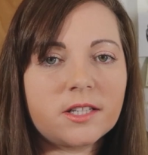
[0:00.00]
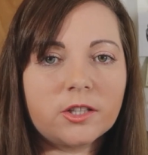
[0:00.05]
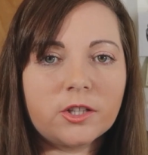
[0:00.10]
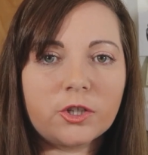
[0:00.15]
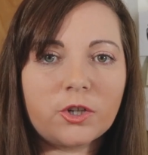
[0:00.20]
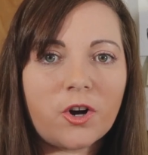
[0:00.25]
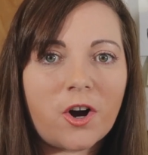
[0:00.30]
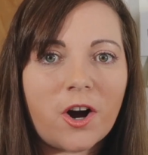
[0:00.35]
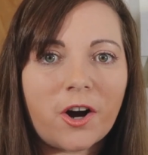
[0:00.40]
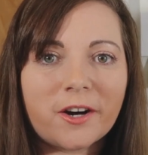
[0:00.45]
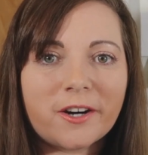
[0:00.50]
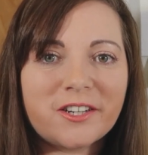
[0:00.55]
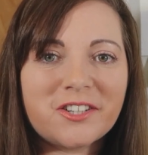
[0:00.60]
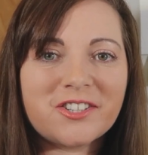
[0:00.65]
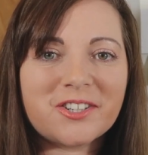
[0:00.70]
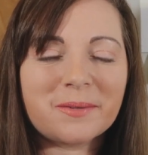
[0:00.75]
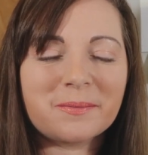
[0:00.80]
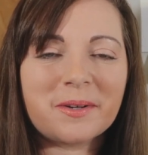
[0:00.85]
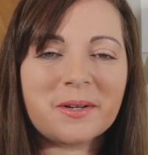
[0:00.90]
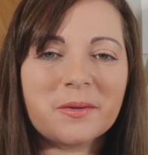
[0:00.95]
It's a little
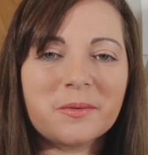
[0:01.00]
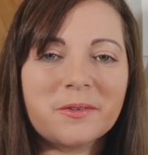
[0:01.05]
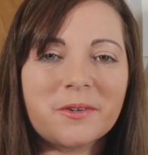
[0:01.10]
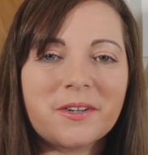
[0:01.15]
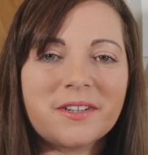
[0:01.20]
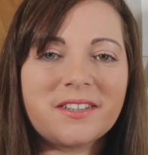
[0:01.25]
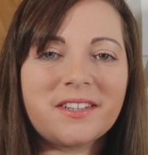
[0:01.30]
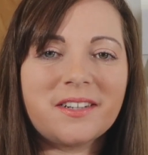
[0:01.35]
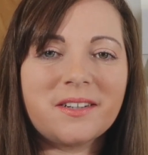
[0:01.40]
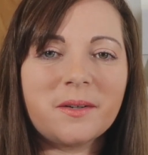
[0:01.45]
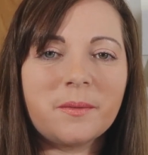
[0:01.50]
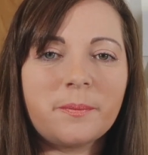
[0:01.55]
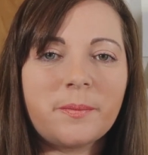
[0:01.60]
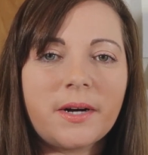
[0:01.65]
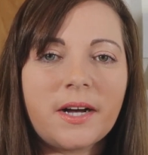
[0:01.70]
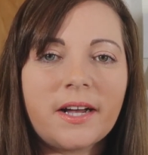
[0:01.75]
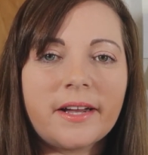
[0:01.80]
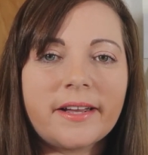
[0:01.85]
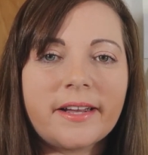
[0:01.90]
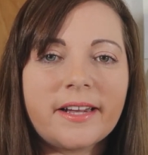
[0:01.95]
harsh, I'm gonna warn you,
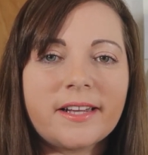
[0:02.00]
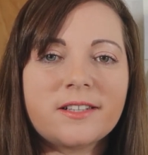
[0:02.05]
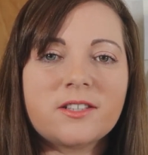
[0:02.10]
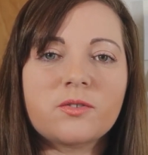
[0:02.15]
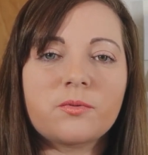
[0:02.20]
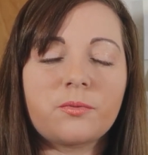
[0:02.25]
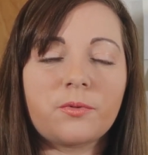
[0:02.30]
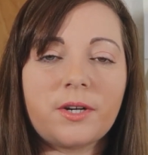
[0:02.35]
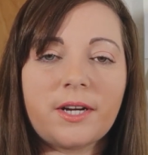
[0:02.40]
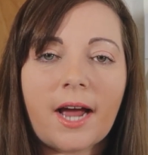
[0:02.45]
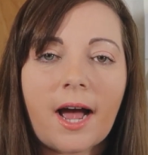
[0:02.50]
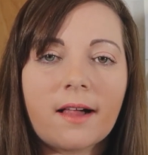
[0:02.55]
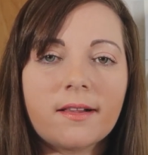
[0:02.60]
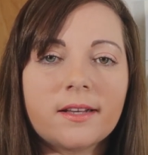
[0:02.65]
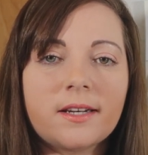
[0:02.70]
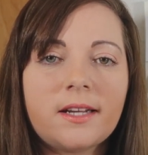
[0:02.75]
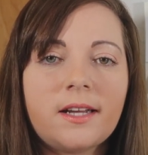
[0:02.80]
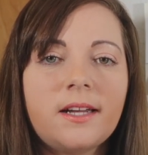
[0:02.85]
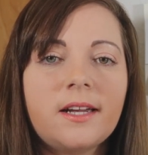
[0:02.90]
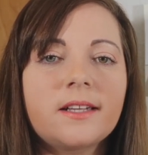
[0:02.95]
but it's
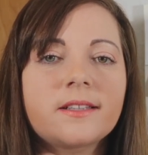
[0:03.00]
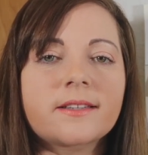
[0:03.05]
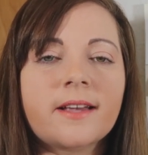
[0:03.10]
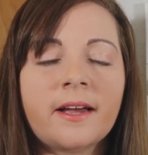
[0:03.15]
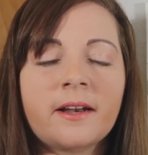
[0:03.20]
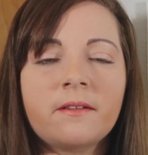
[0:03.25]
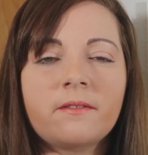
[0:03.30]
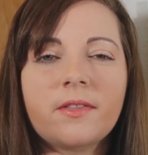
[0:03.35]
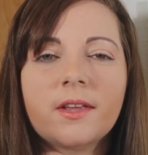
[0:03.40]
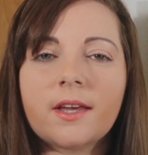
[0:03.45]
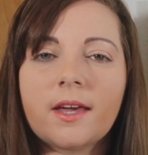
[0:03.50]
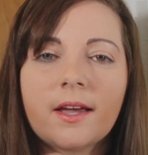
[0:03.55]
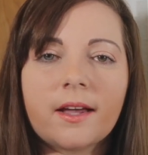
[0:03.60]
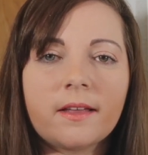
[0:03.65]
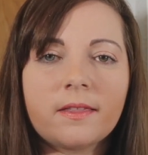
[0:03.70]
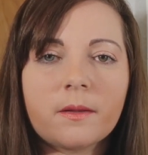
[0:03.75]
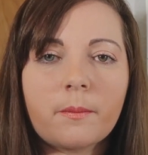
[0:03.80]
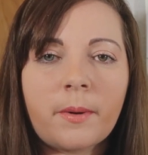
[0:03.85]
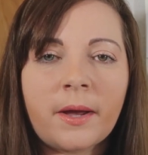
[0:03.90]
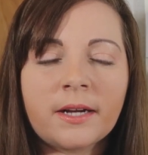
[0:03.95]
reality. It's kind of the
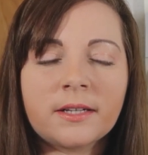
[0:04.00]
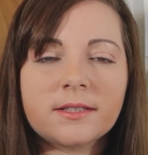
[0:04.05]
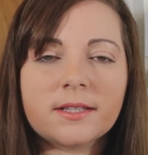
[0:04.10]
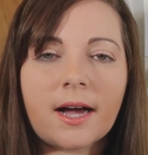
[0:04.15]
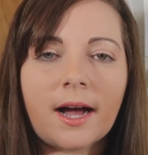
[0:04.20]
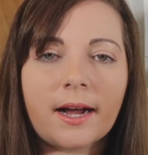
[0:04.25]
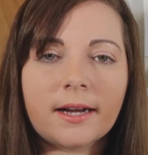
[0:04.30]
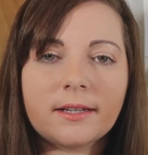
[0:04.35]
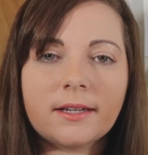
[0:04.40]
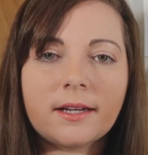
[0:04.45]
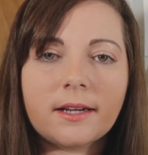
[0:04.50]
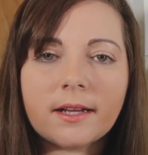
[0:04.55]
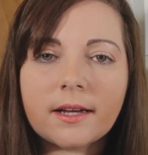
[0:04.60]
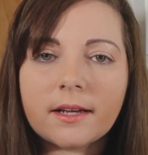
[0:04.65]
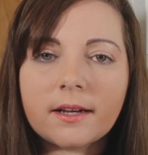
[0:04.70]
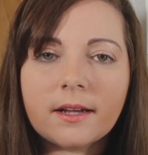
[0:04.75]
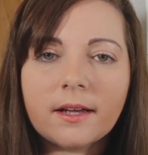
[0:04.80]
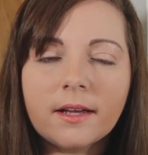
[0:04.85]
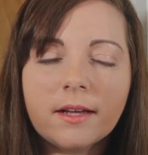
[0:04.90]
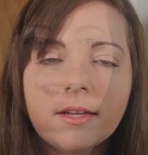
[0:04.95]
kick in the pants I
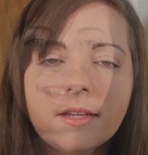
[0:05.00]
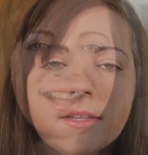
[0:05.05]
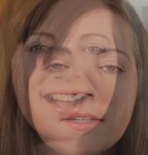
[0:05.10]
needed.